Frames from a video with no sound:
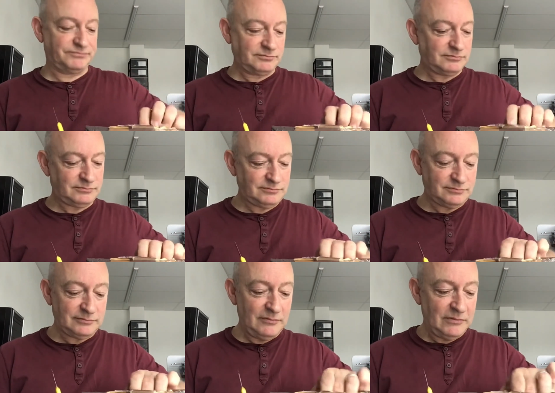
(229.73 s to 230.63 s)

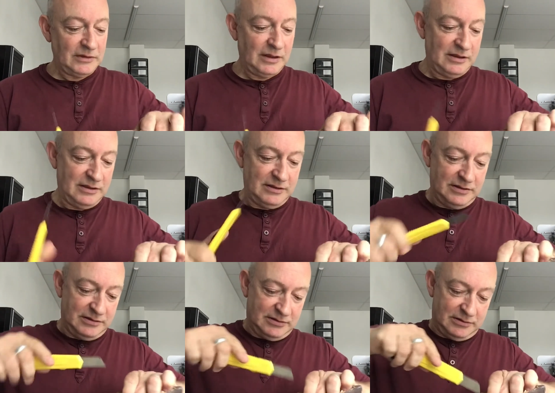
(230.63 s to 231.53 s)

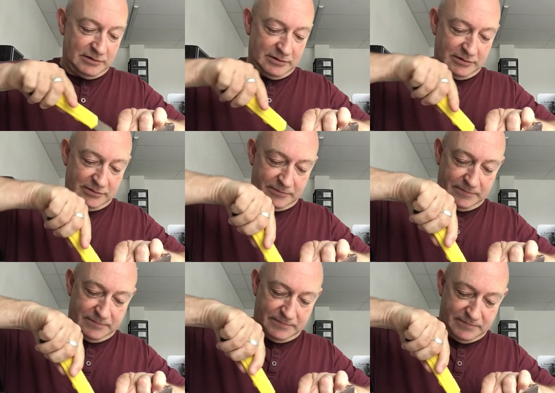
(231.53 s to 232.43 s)

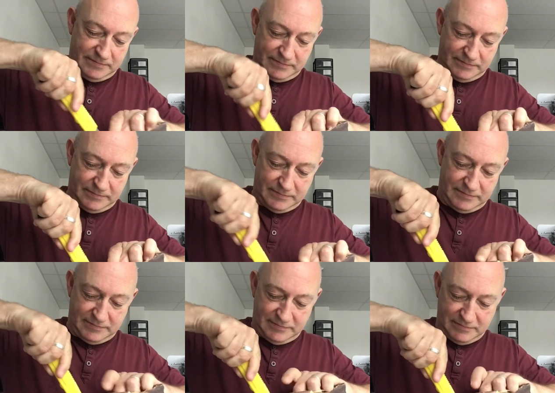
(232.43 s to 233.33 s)

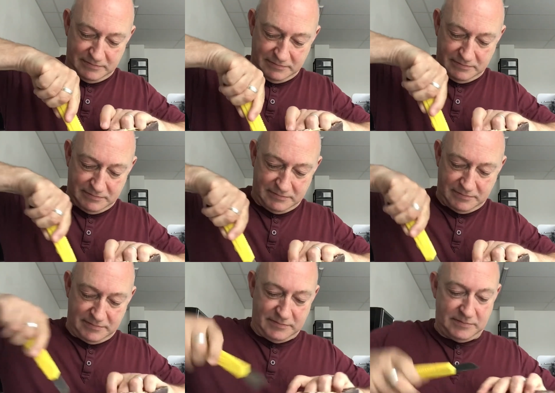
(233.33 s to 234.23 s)

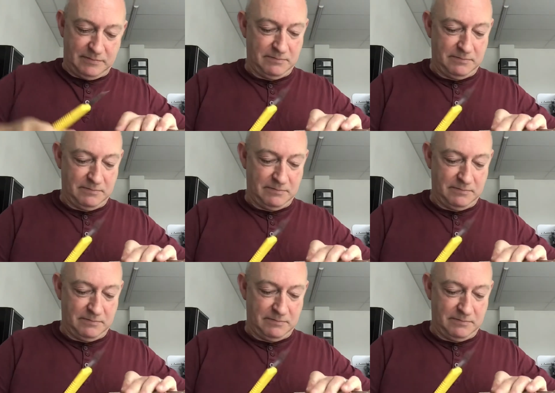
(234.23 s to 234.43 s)
(no one is talking)